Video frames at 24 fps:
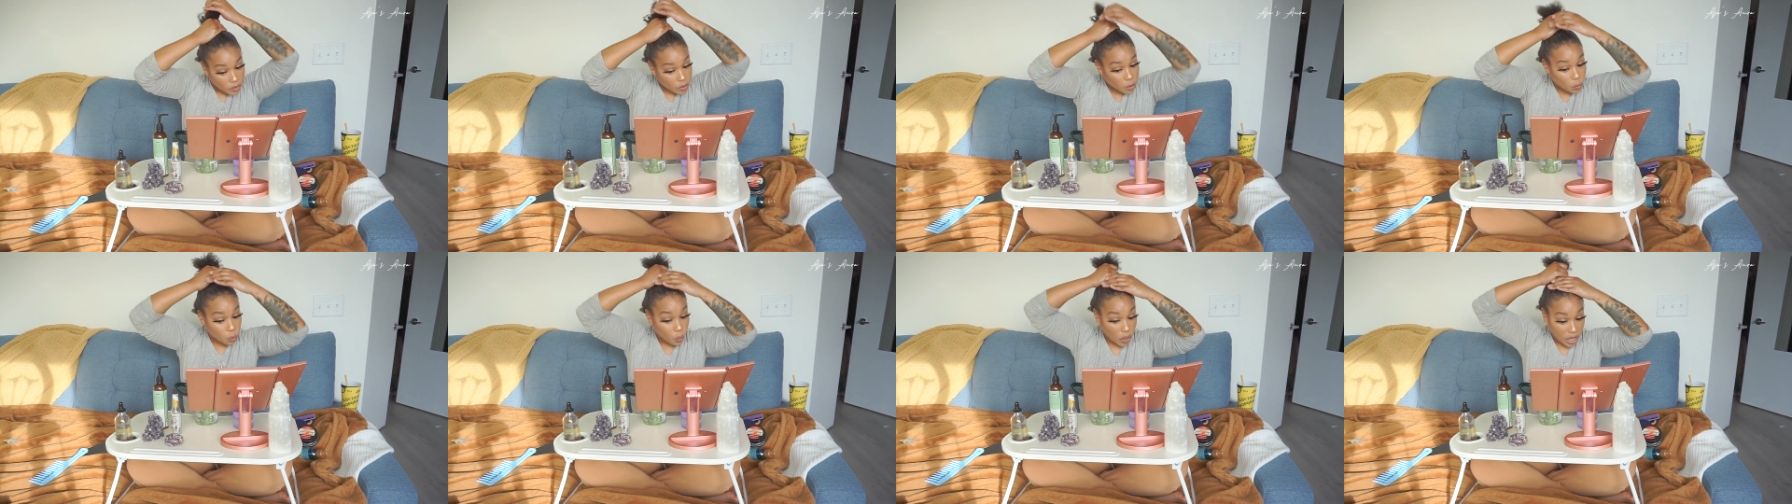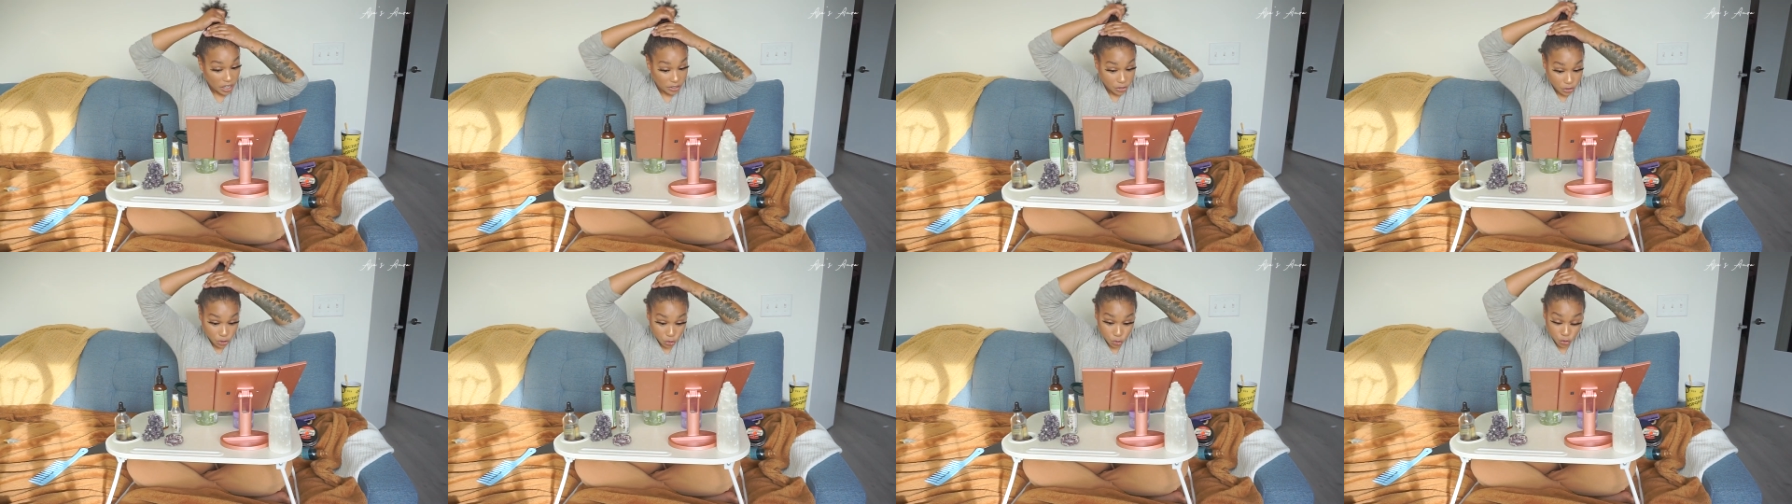
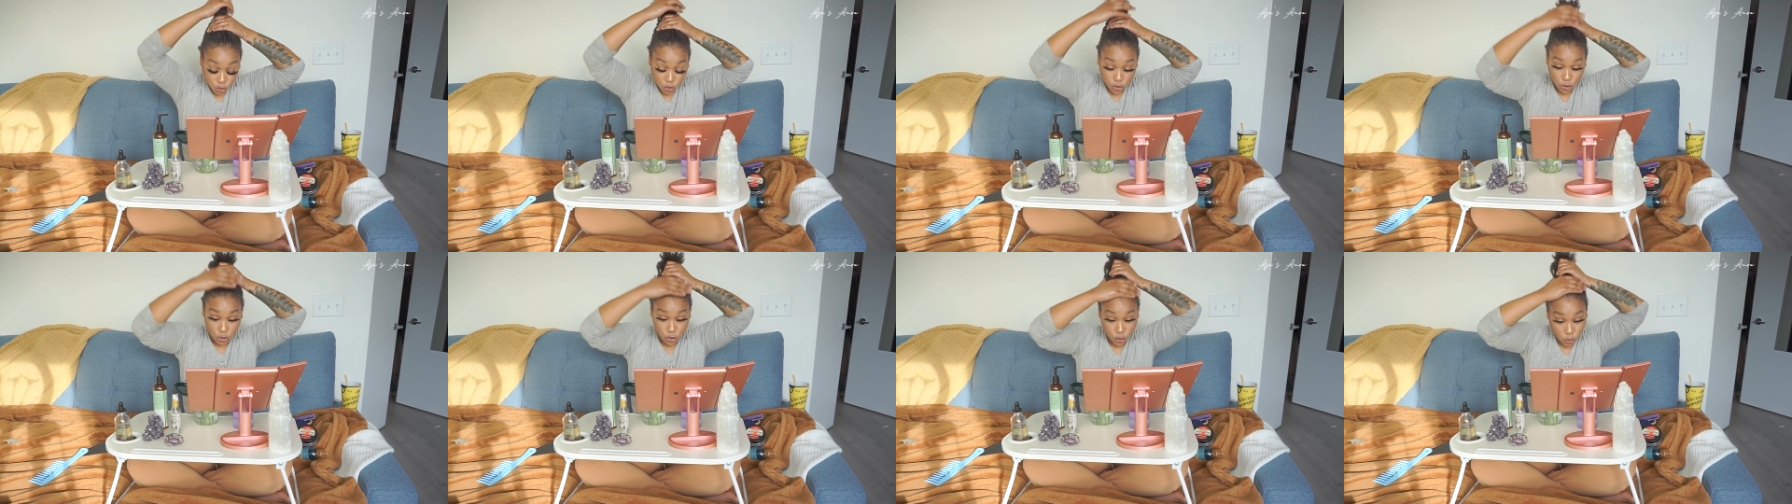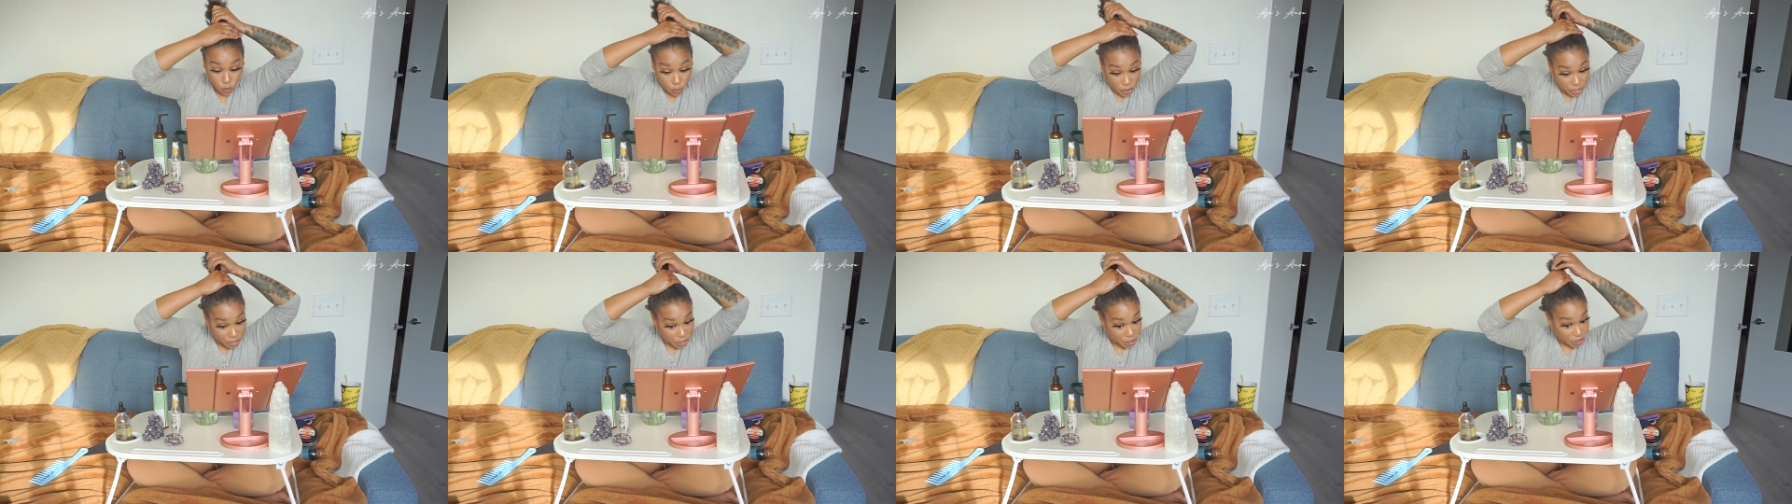While you
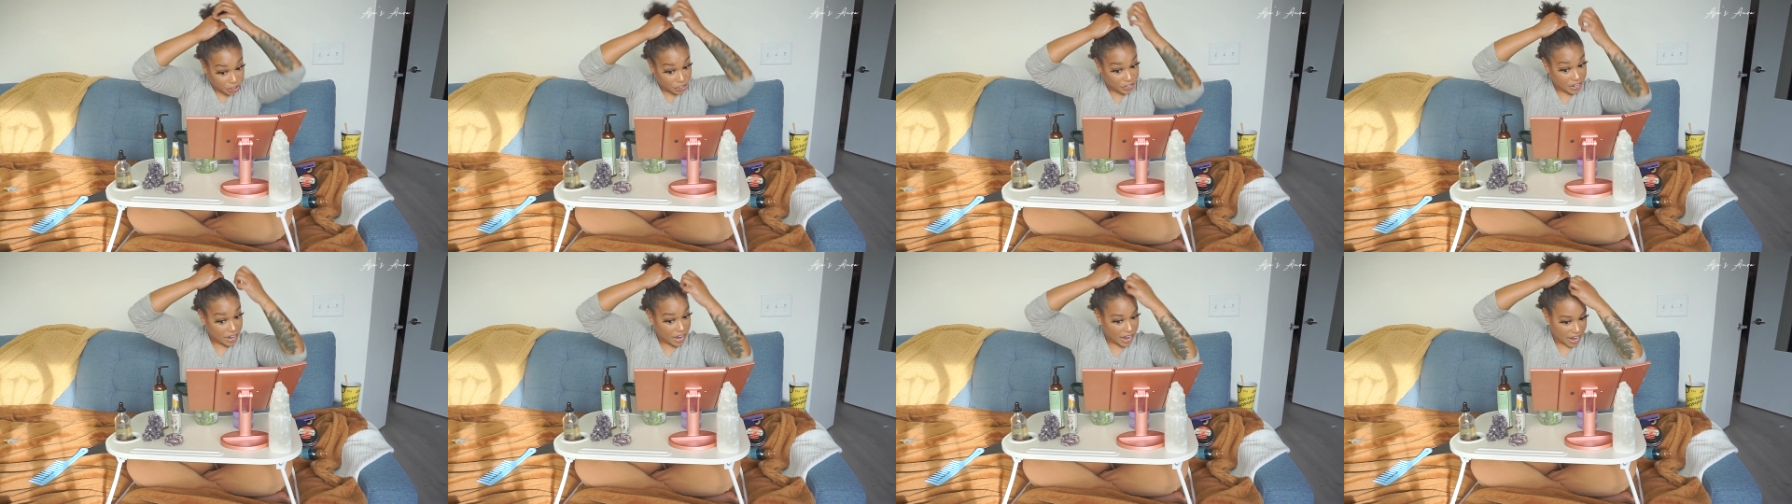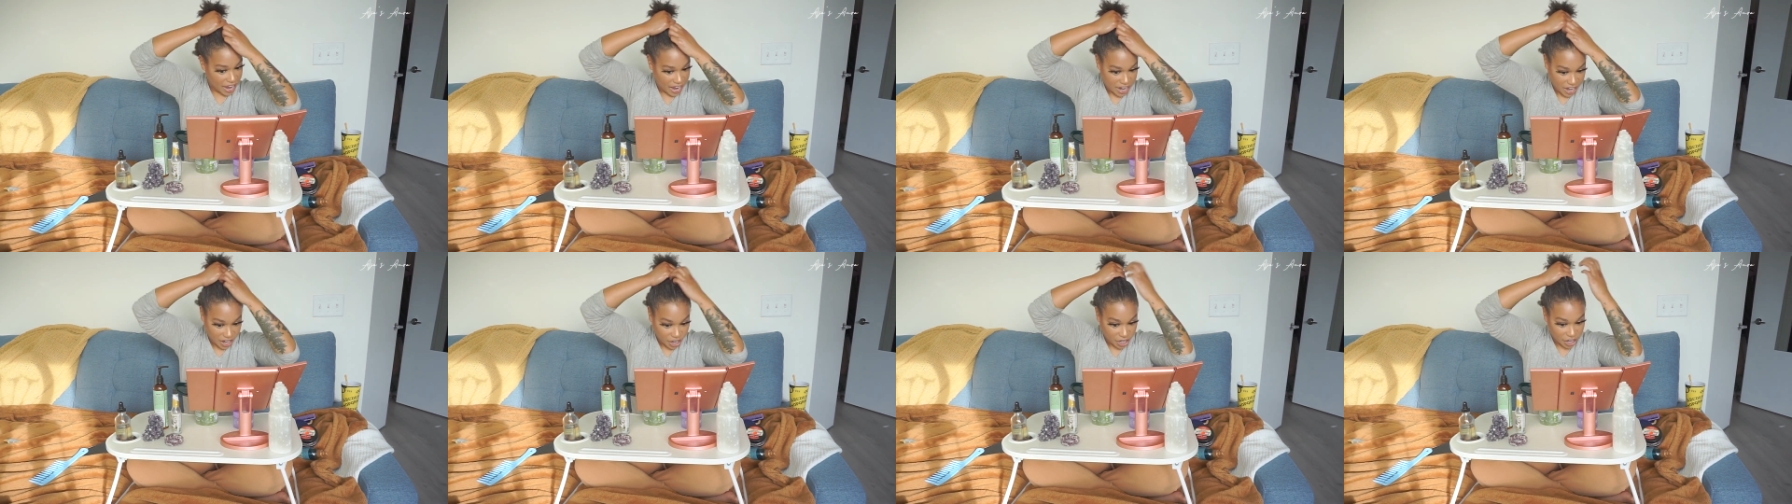do your
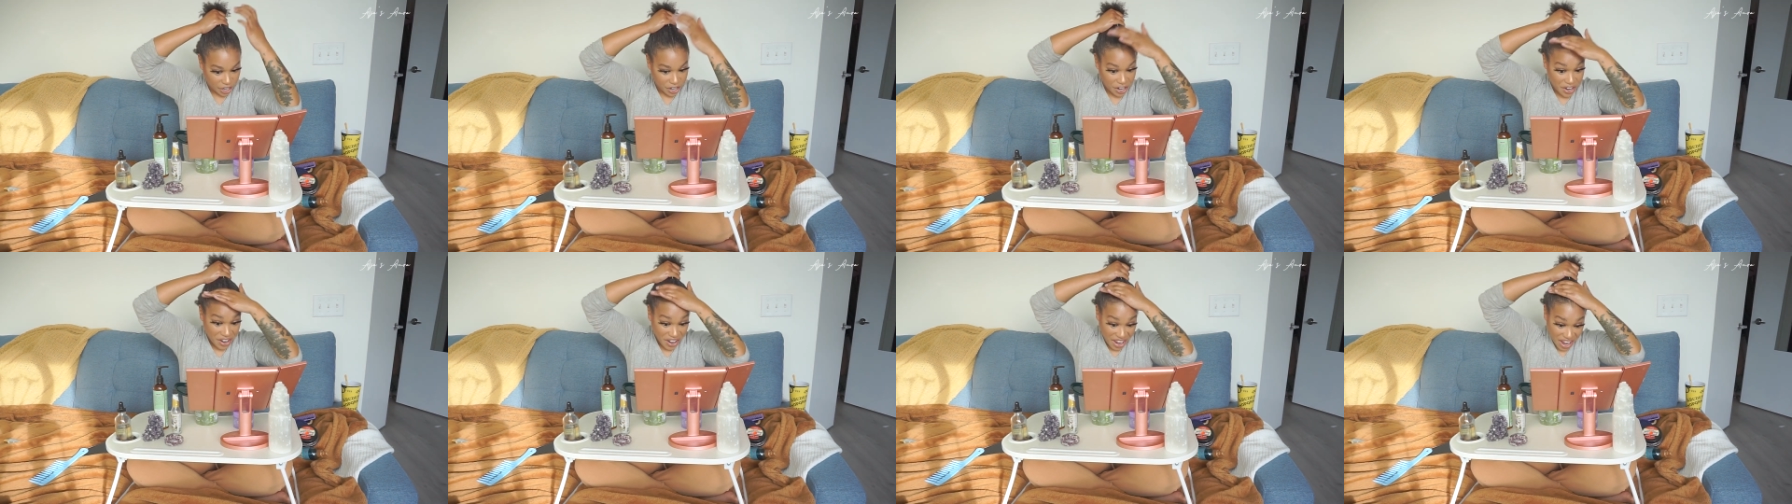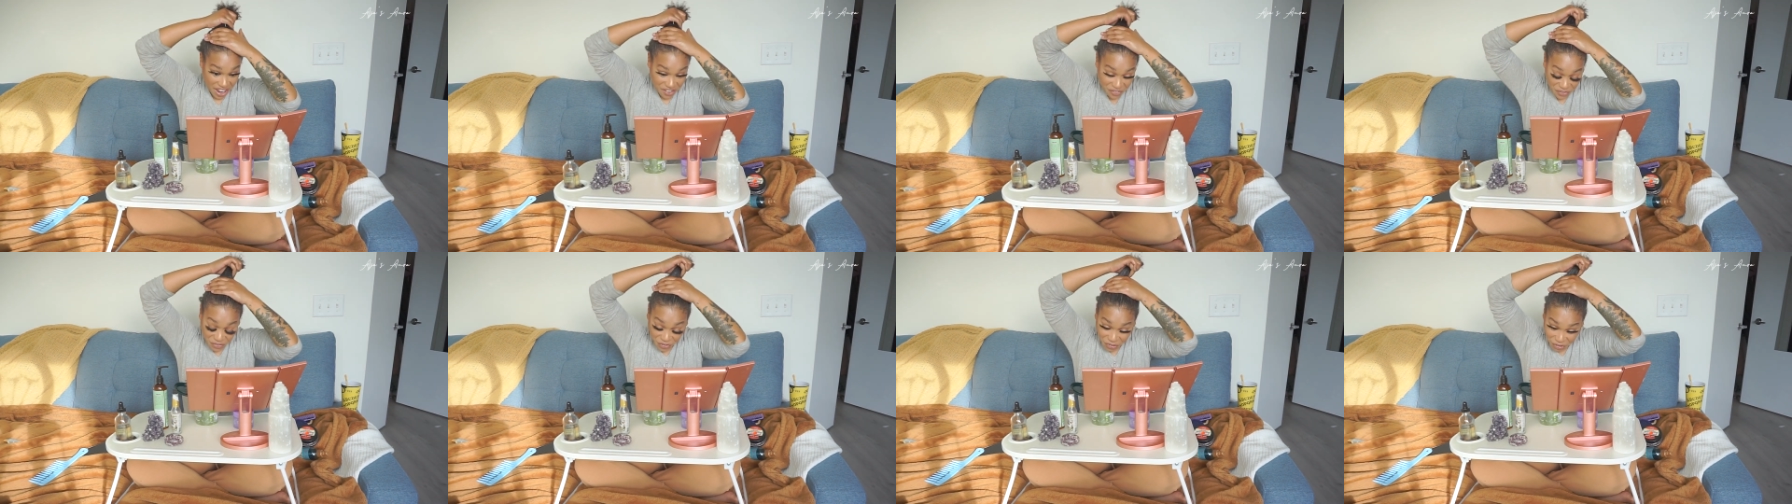hair
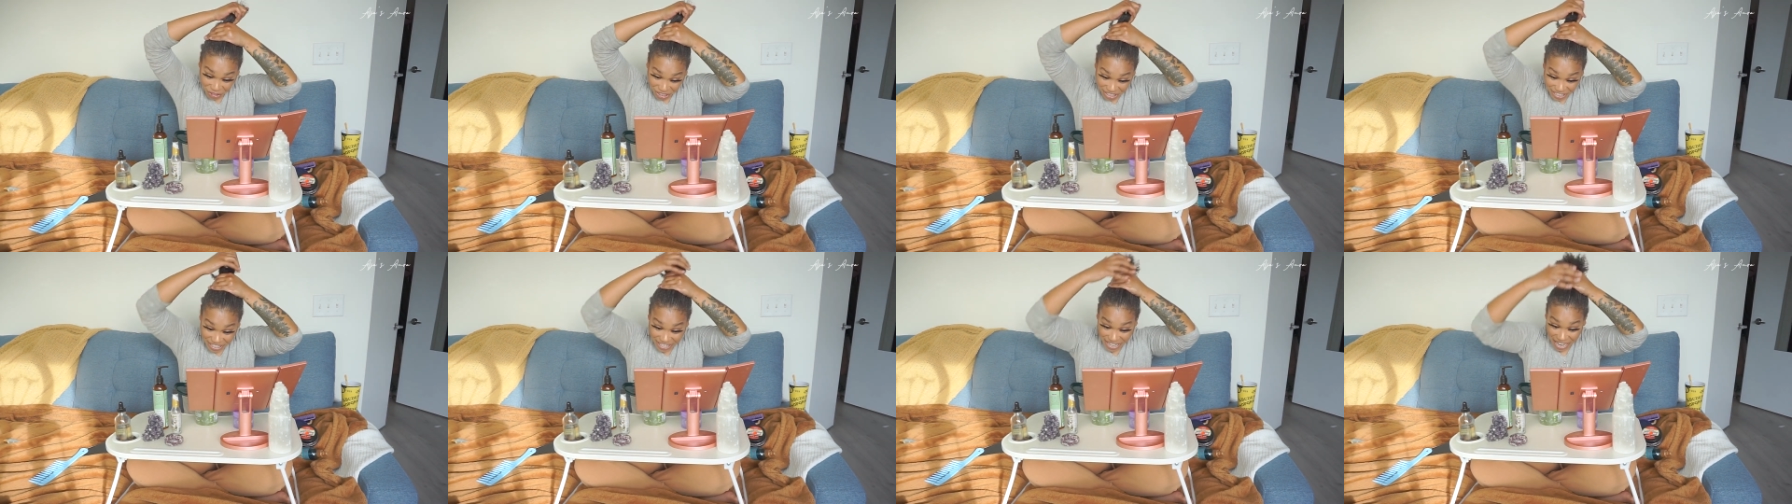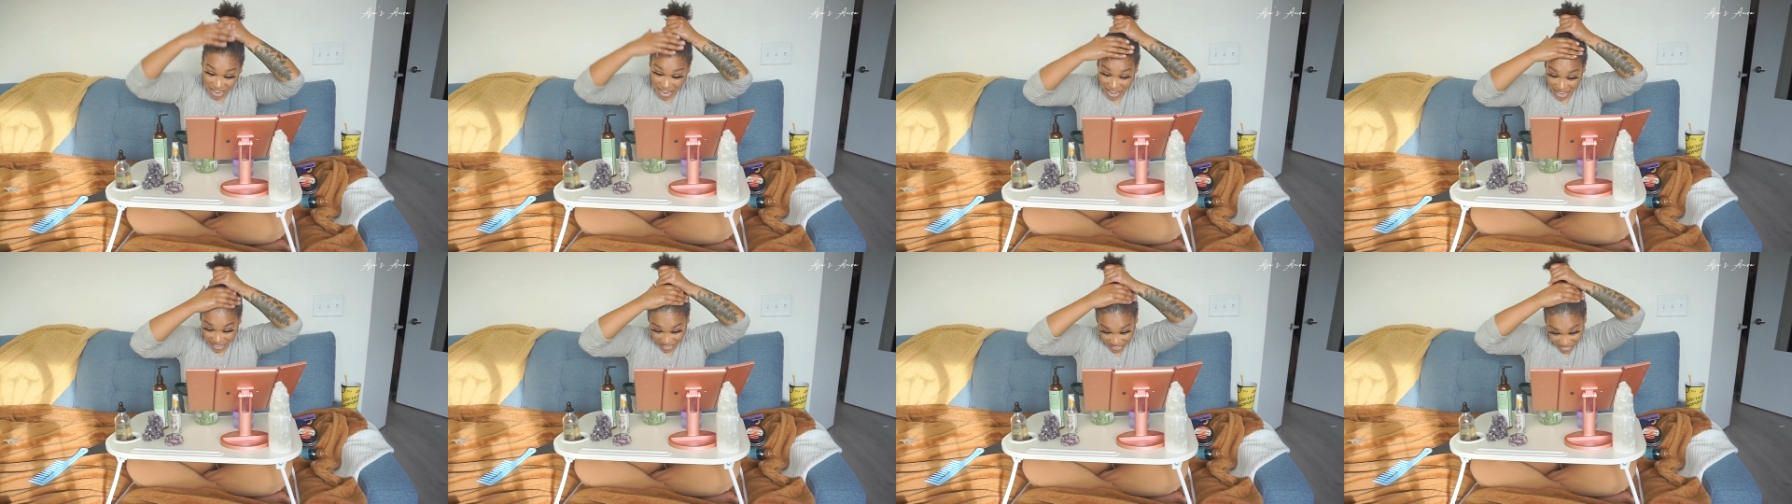every
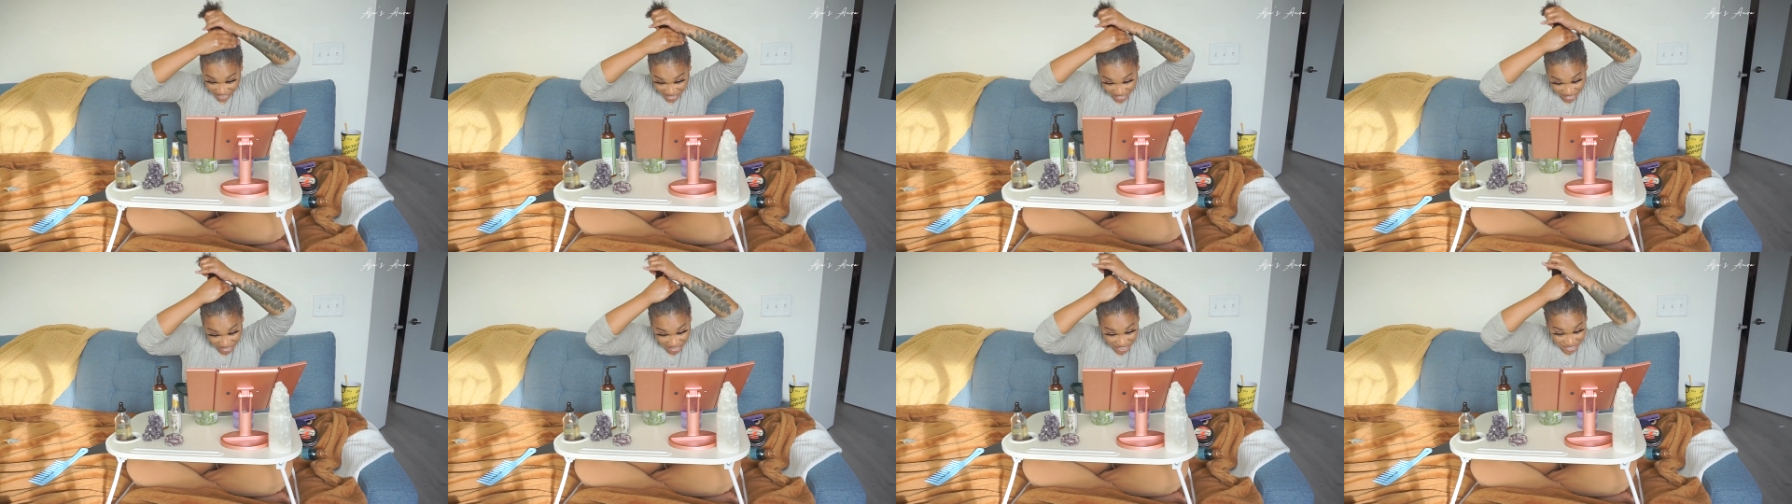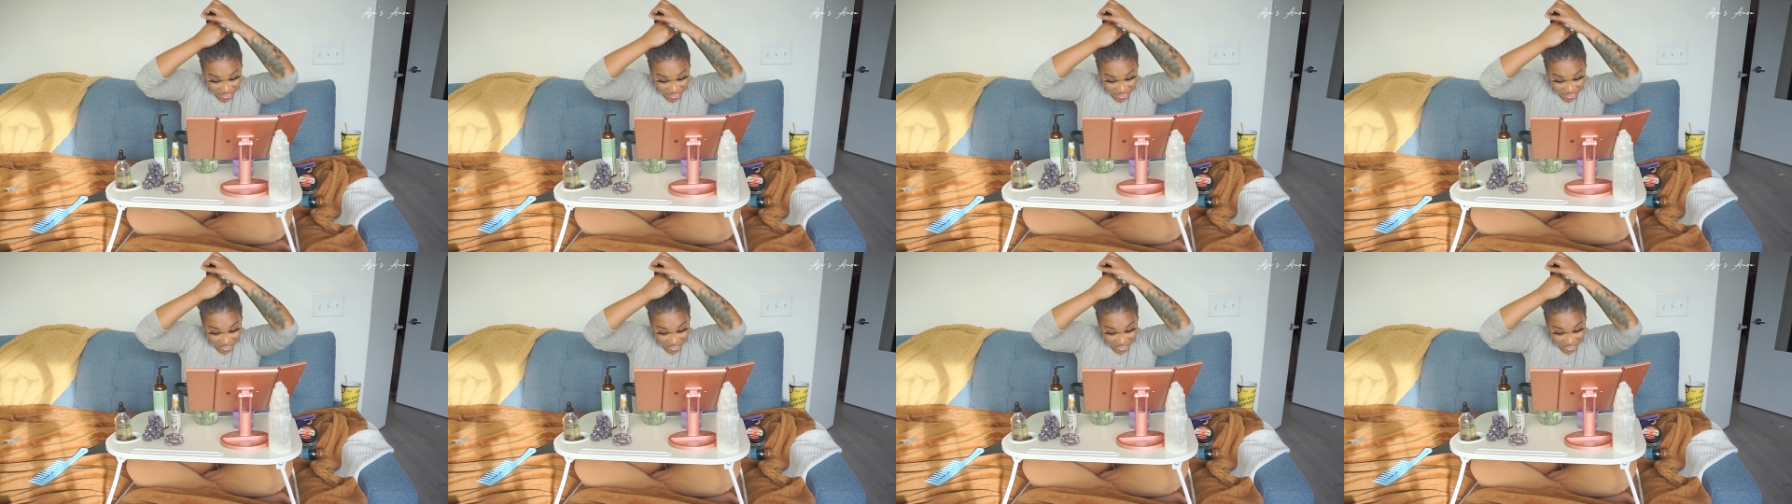day,